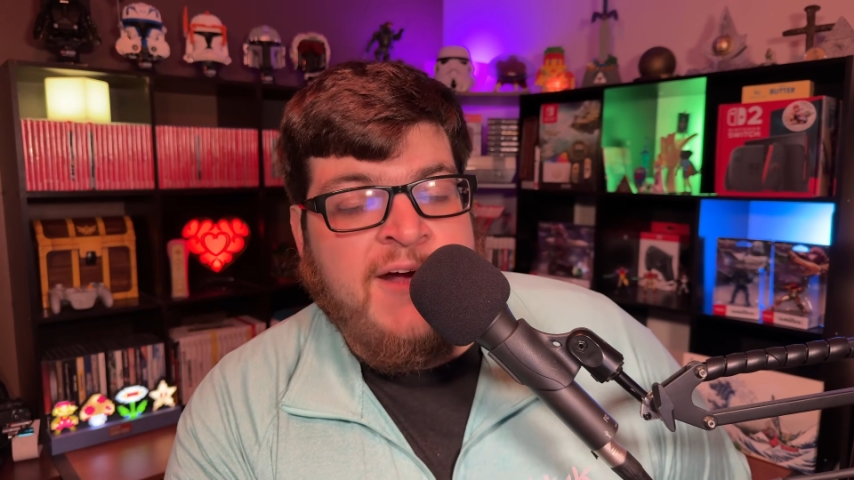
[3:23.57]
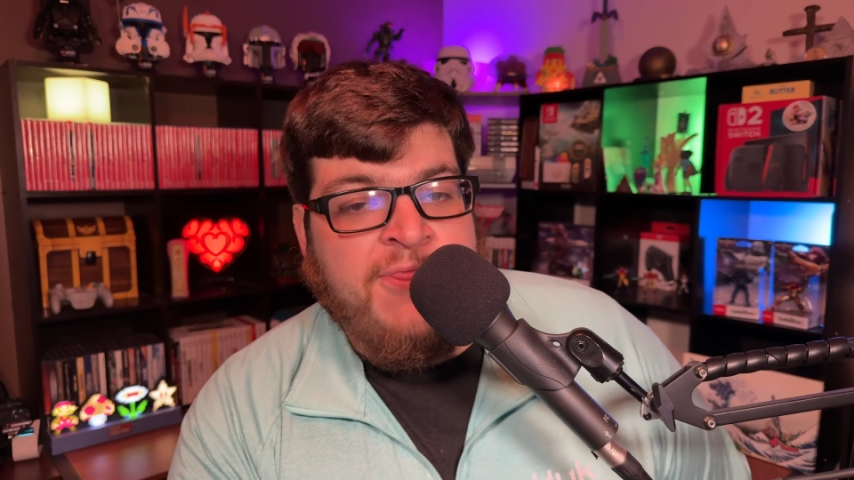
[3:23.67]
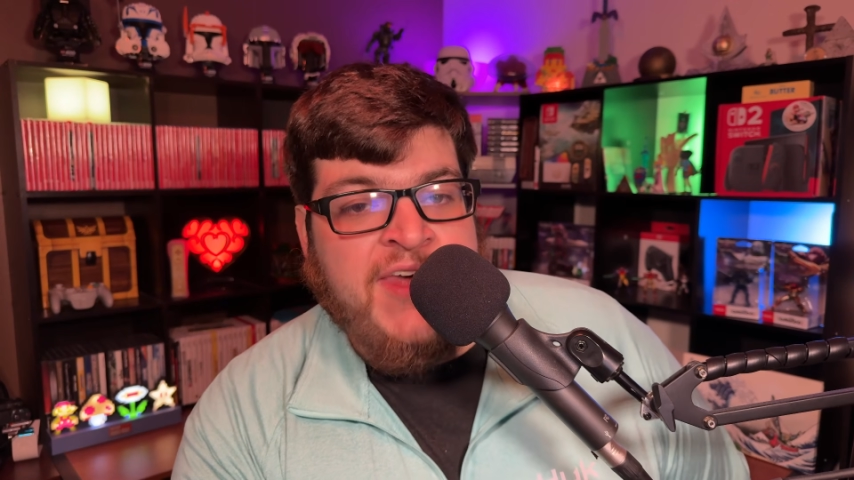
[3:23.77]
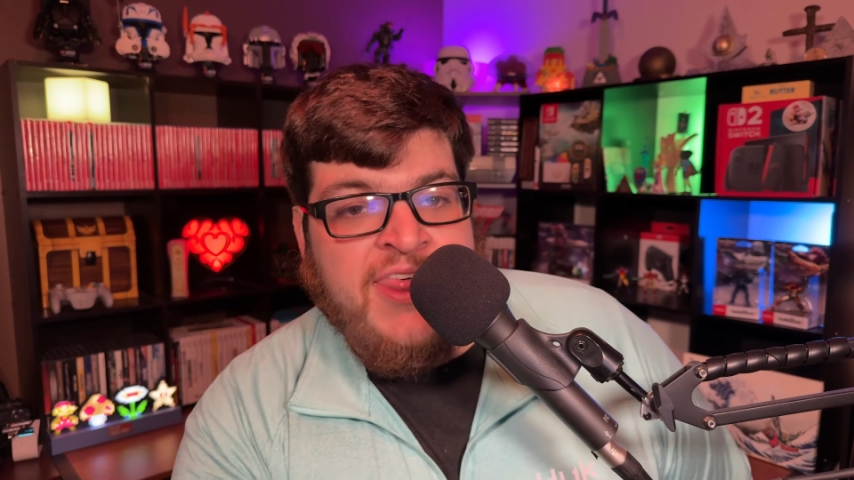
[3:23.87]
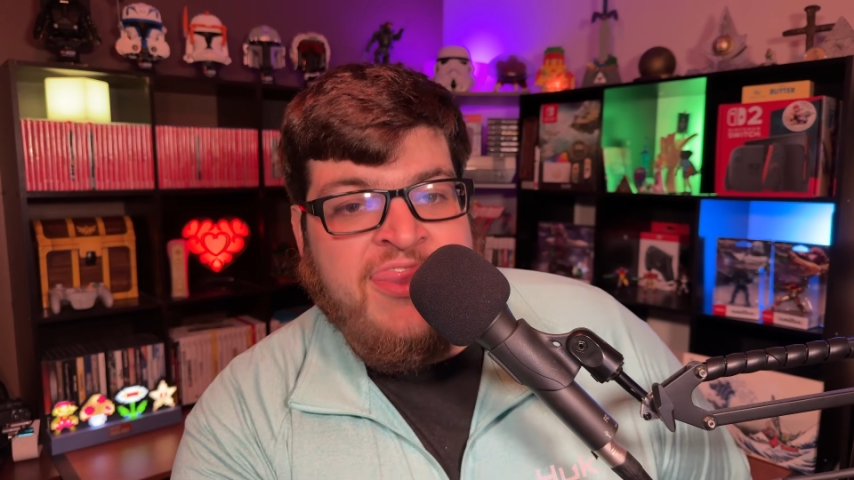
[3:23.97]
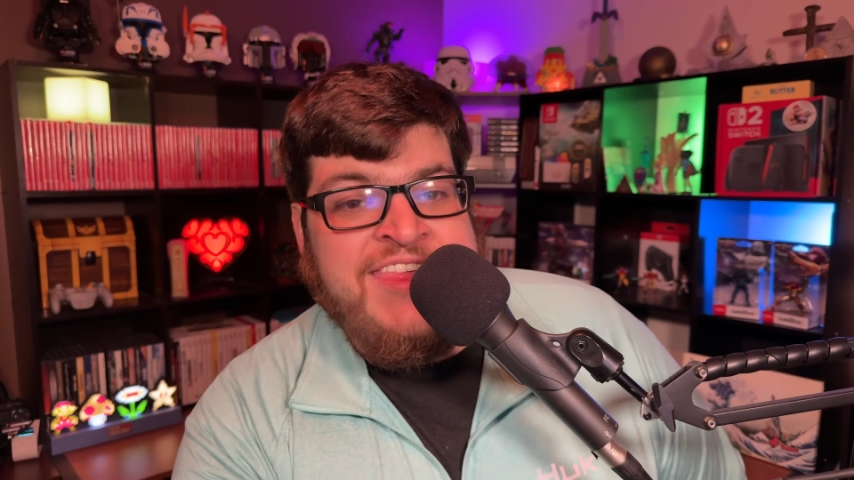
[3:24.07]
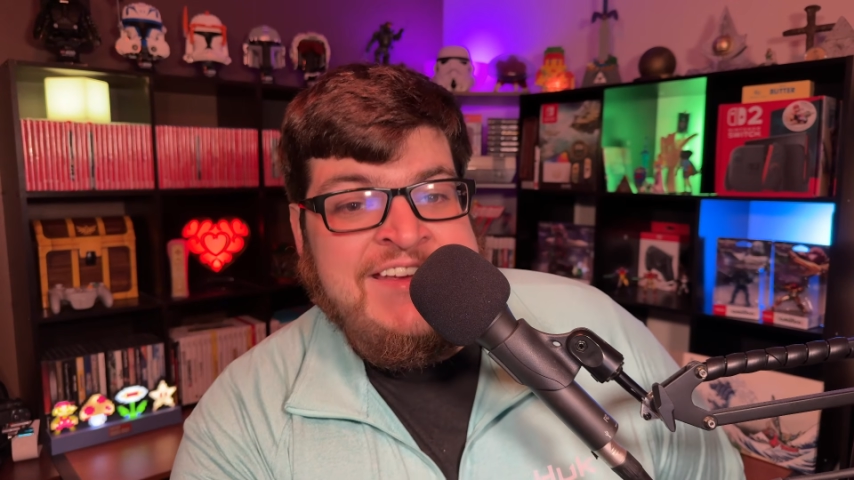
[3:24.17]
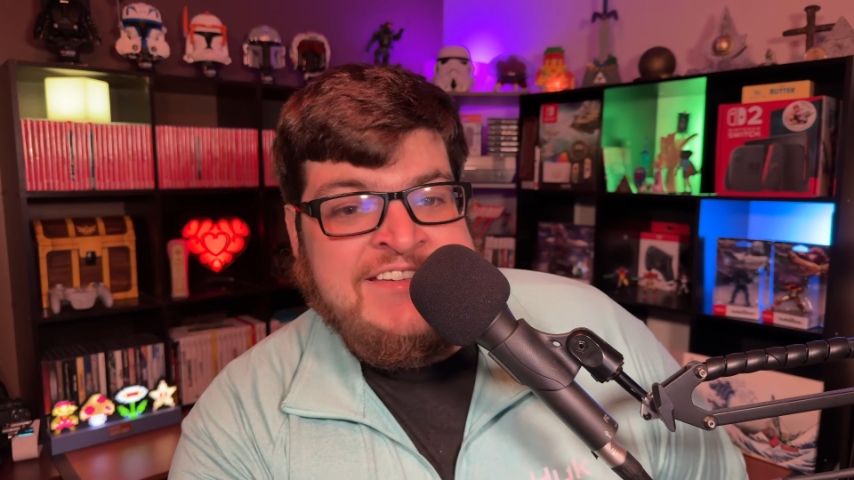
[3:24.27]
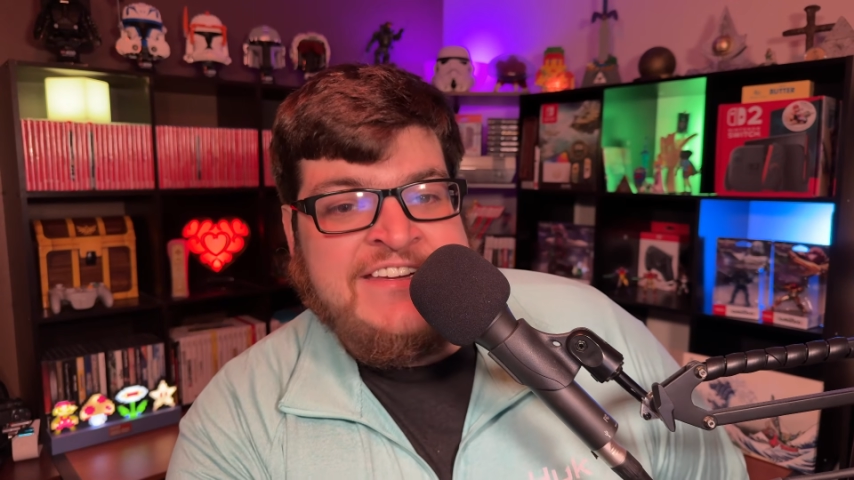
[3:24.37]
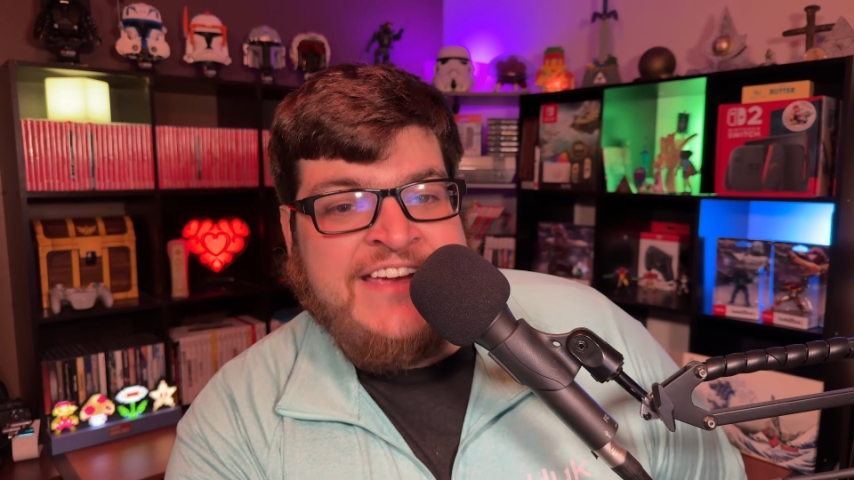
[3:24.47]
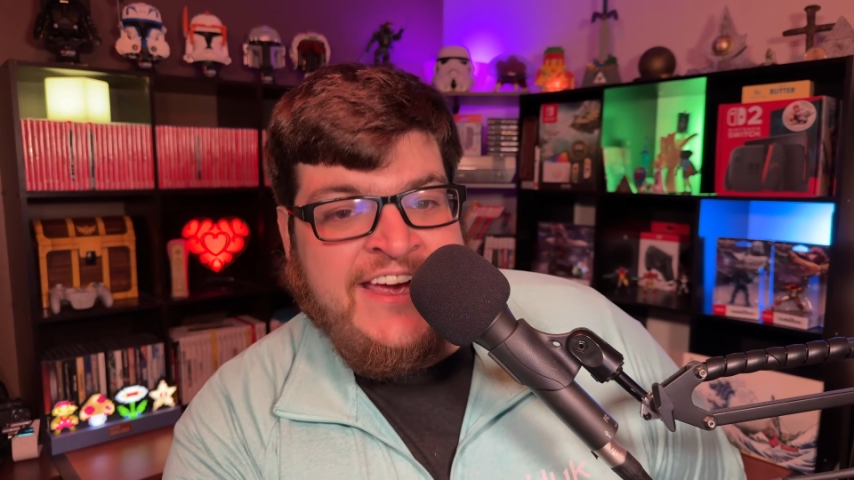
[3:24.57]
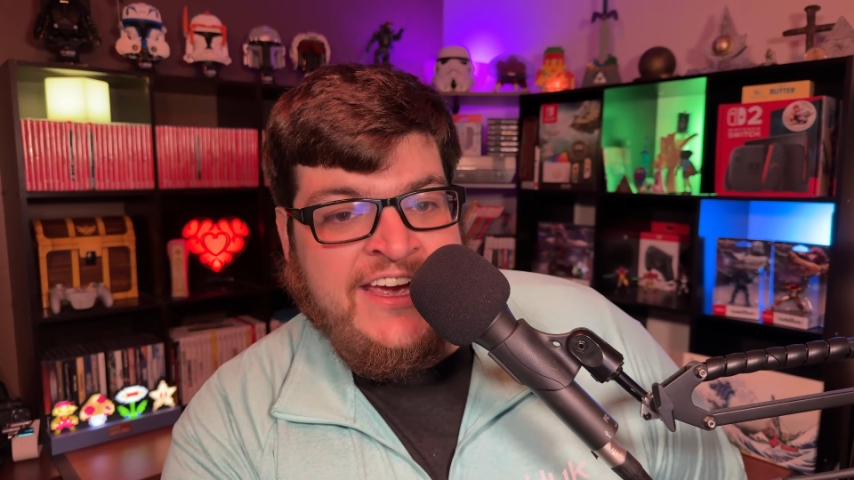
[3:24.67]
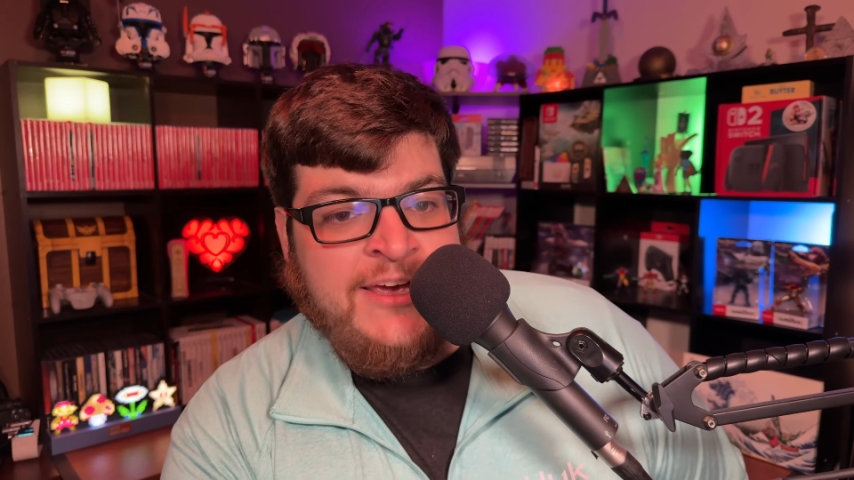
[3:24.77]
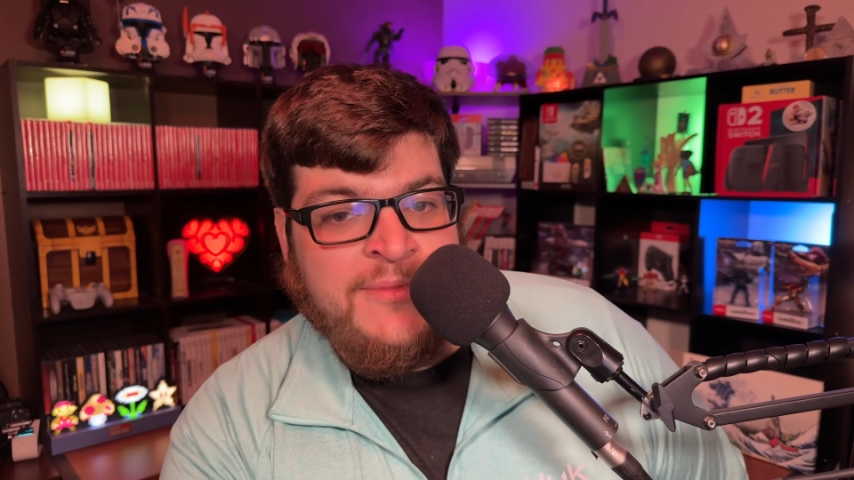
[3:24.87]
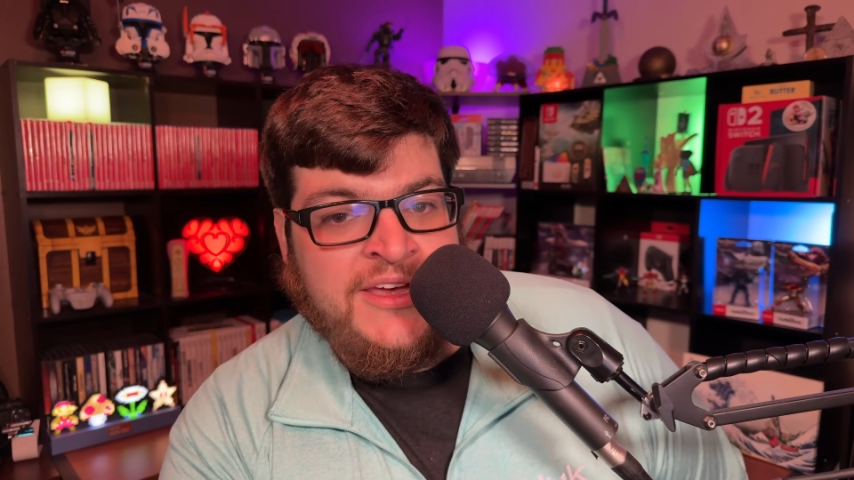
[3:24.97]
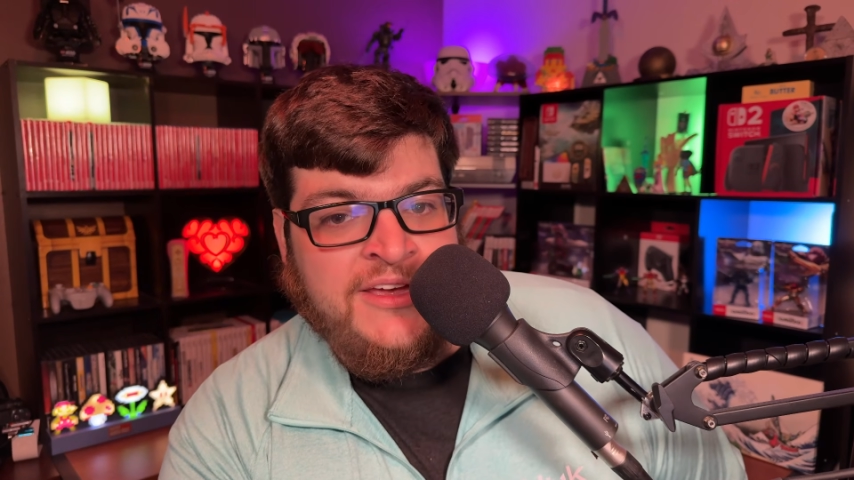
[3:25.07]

that this game